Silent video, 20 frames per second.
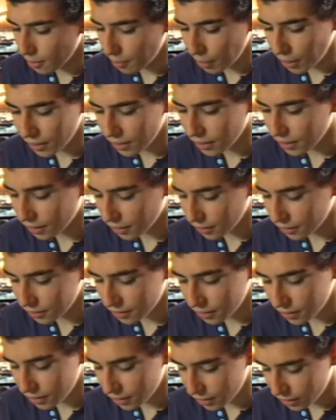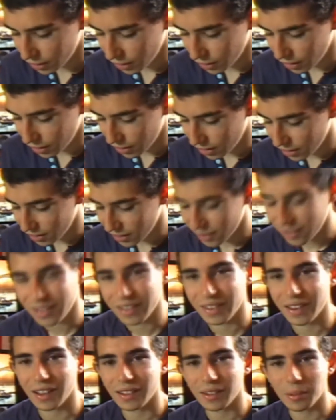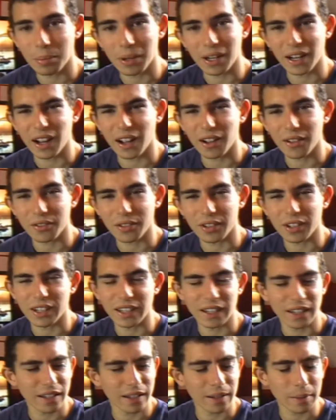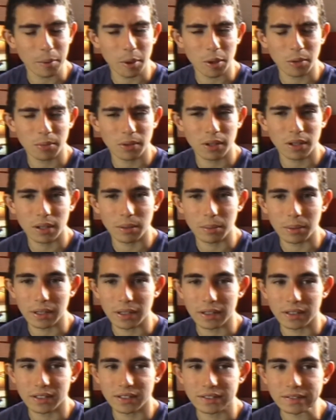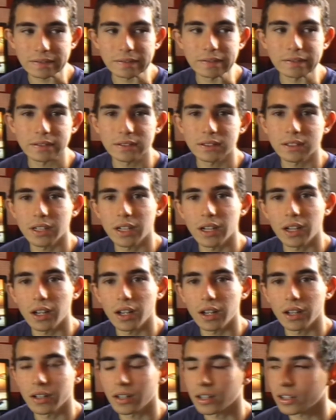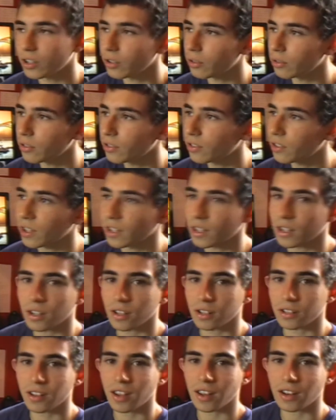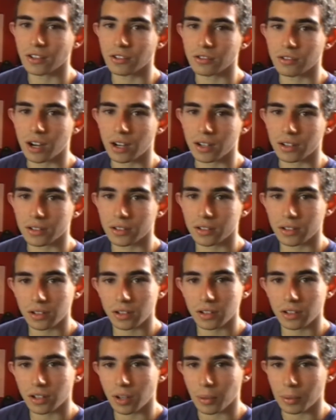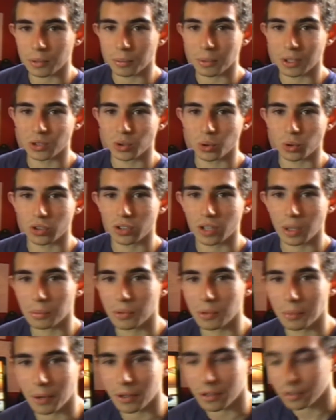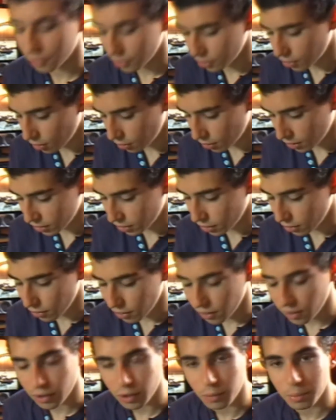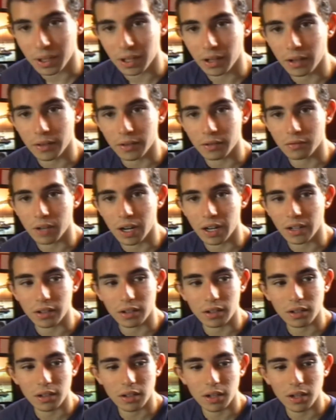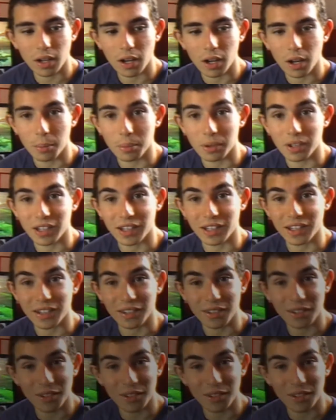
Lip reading: But that's a bit out of the league at the moment. I mean, I don't see 10 grand coming on my doorstep tomorrow, so I don't think I'll be getting the Red particularly